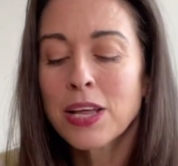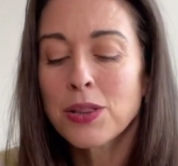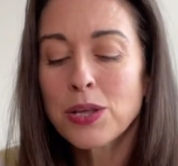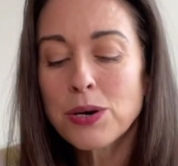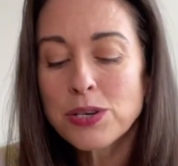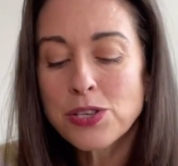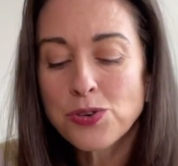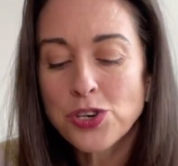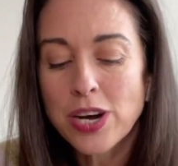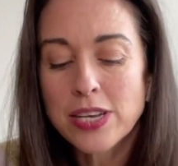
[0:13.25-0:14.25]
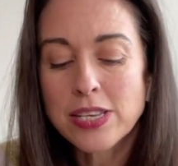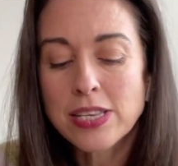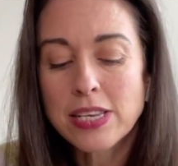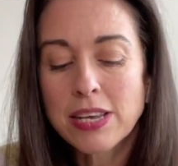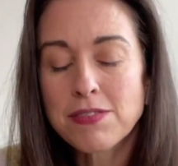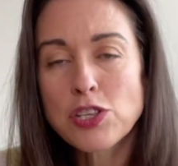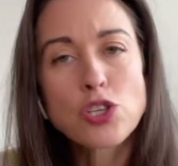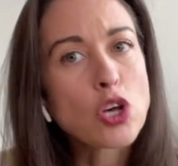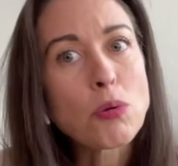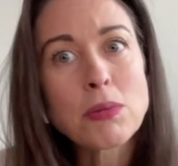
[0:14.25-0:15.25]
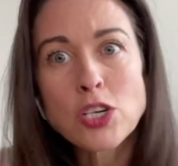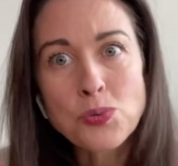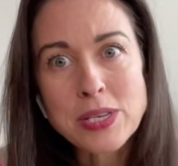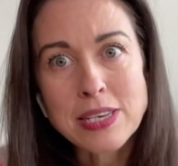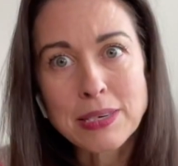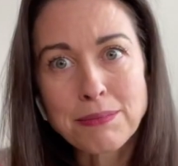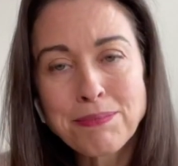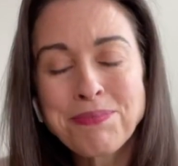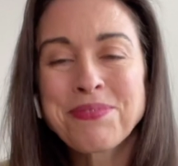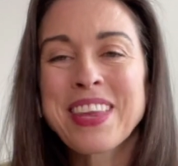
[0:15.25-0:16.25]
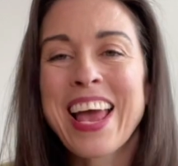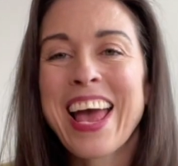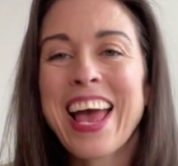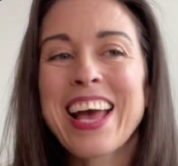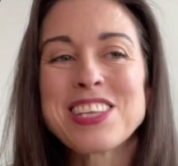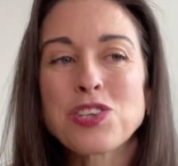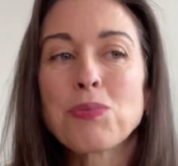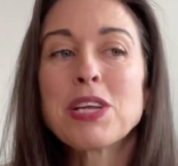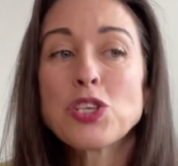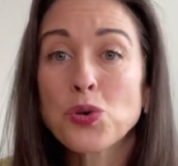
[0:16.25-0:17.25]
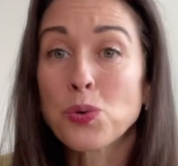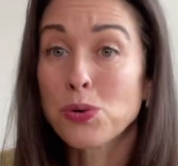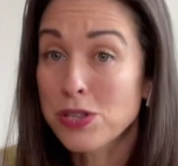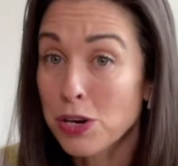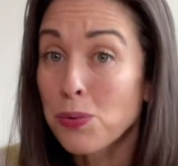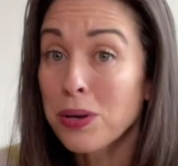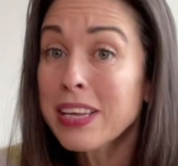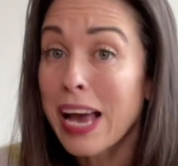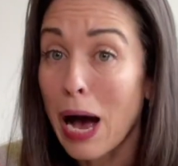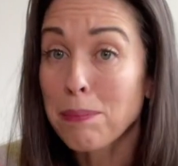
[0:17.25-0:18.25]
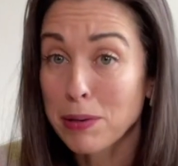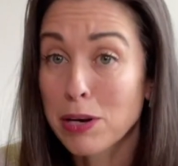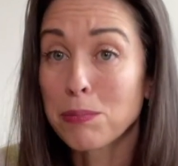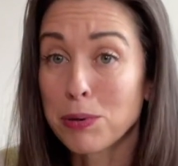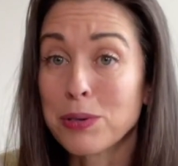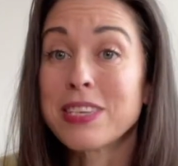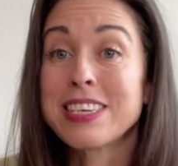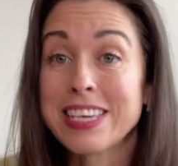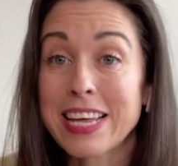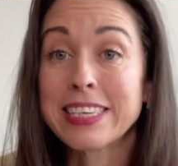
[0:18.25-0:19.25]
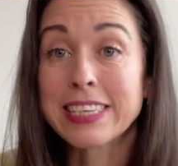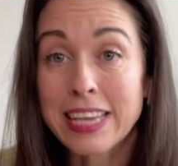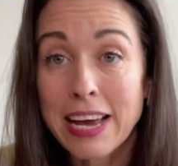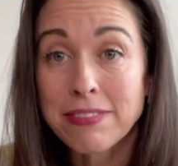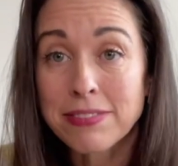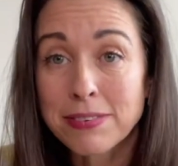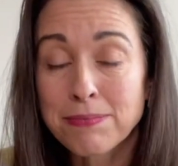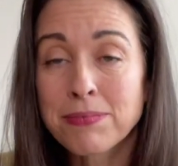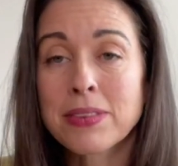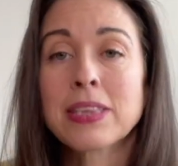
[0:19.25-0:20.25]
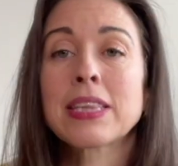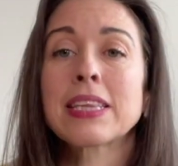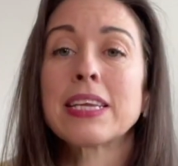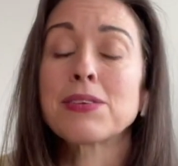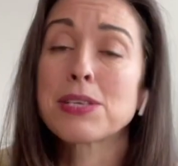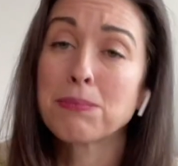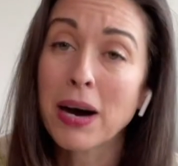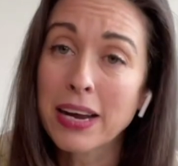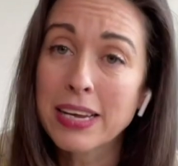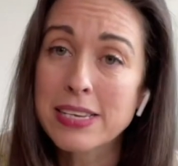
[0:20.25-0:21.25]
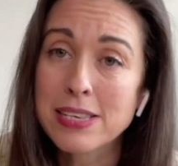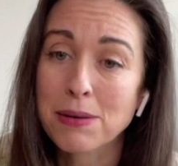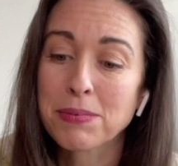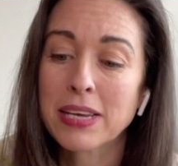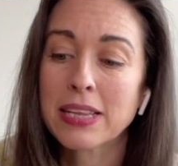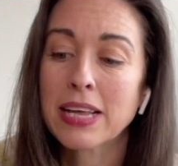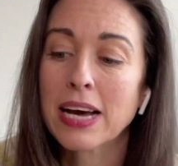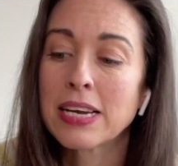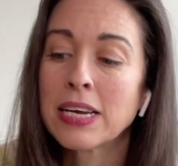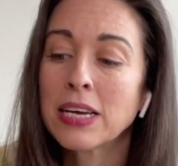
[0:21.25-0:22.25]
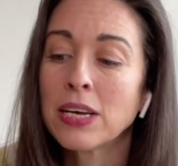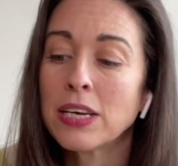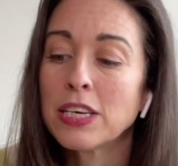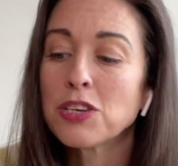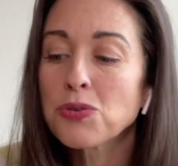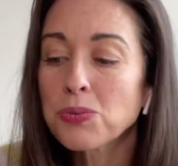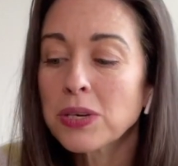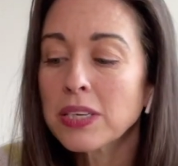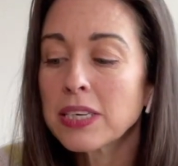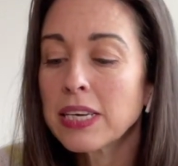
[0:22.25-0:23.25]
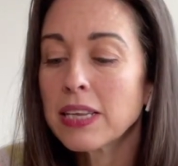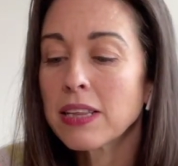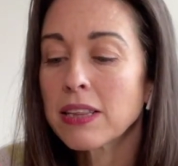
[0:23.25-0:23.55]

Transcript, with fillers: The Yoga Sutras give us so much wisdom and so many tools that are really applicable to daily life. Now, samadhi is something that is really